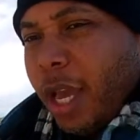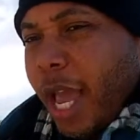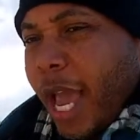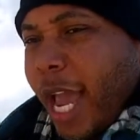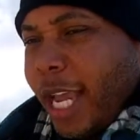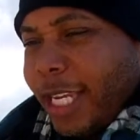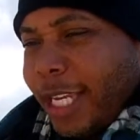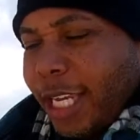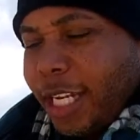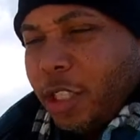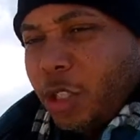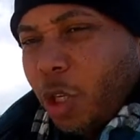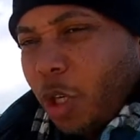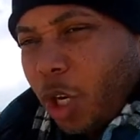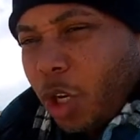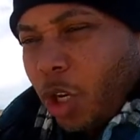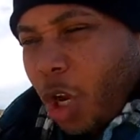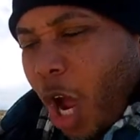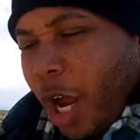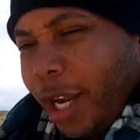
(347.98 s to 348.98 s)
and getting to the
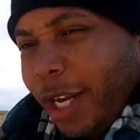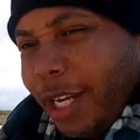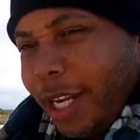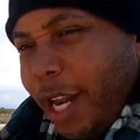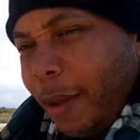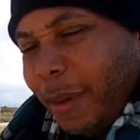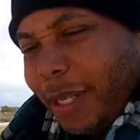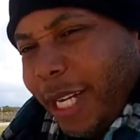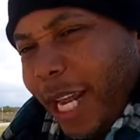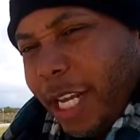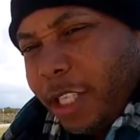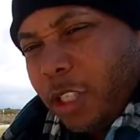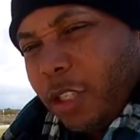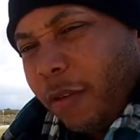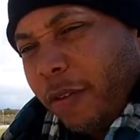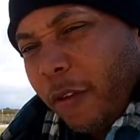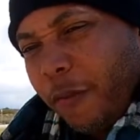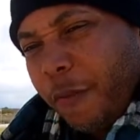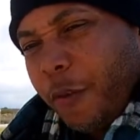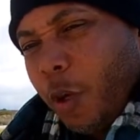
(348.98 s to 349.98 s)
knock limitation
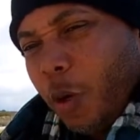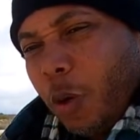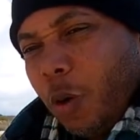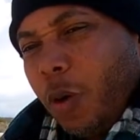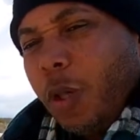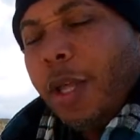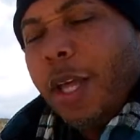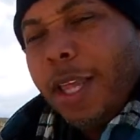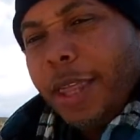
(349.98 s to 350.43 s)
of the fuel,